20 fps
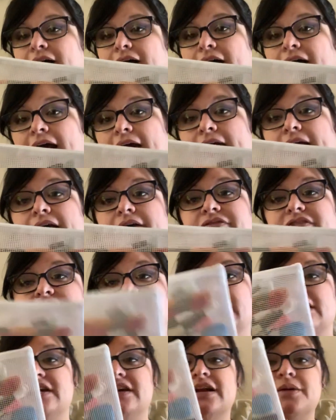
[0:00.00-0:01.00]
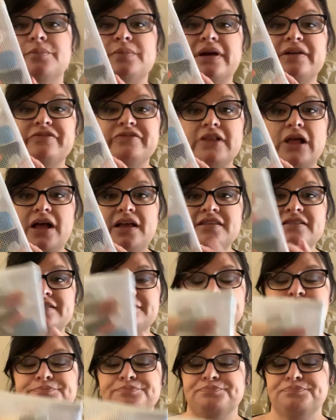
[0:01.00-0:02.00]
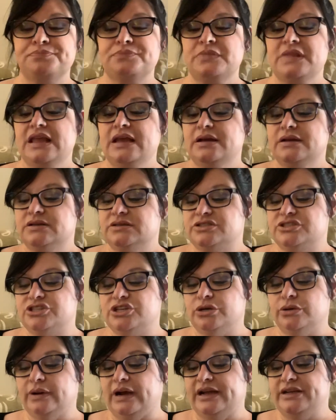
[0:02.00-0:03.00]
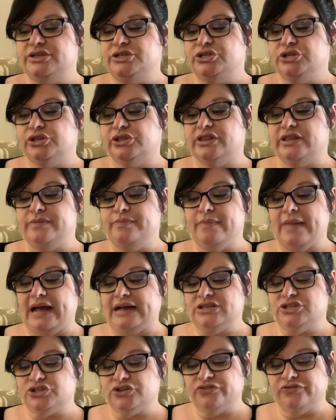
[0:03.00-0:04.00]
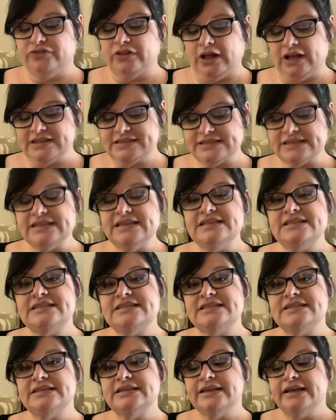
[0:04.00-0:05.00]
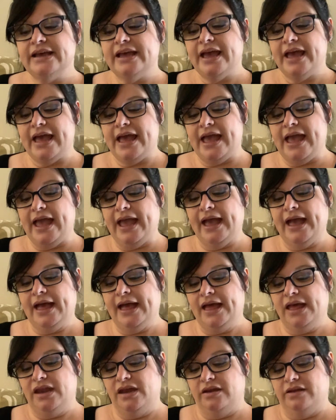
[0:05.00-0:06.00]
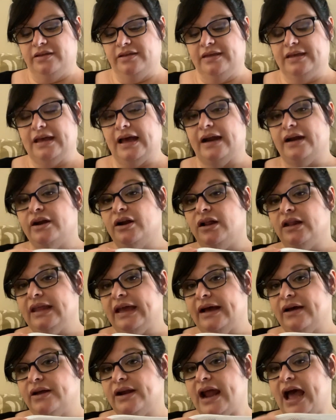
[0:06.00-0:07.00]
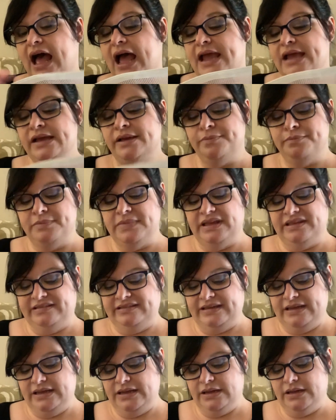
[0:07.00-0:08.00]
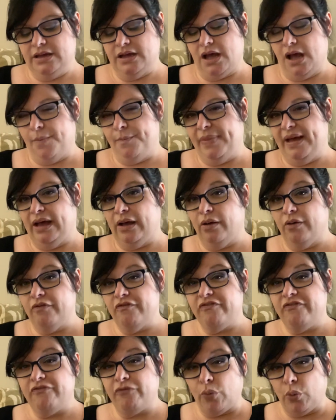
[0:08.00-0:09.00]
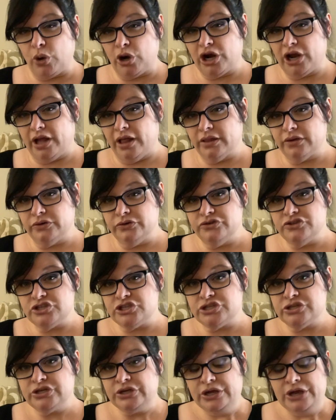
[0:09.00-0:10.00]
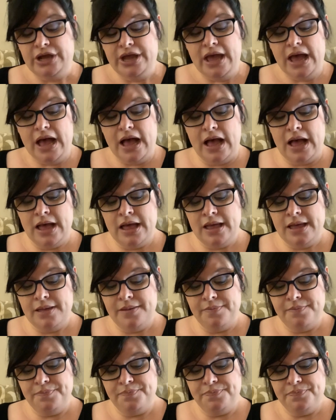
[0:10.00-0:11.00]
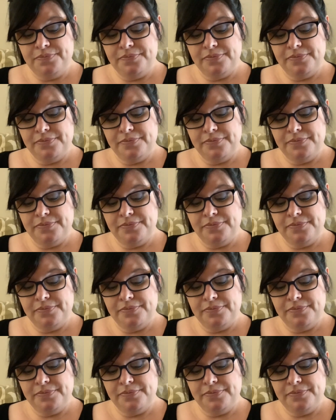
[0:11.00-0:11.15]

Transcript: I have kitted up my floss. So I took the master floss list and got it all out. I am missing about 4 colors that